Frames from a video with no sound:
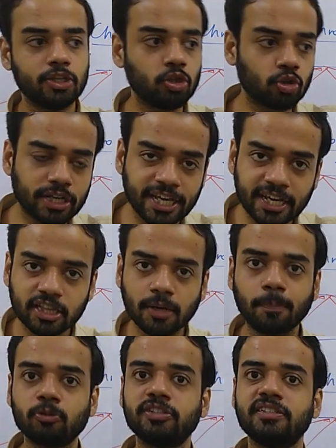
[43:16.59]
you take
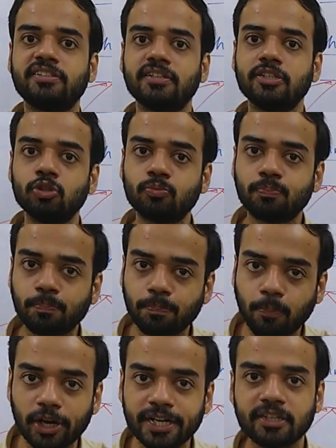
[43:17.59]
the position, you
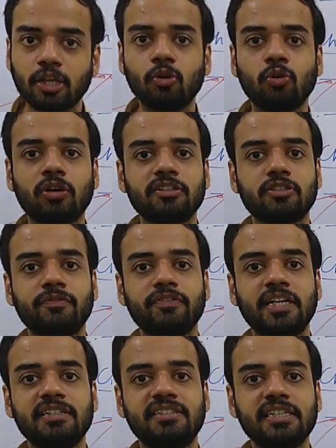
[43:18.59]
point the locus of
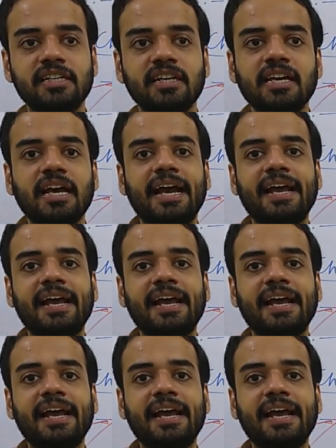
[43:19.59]
that gene,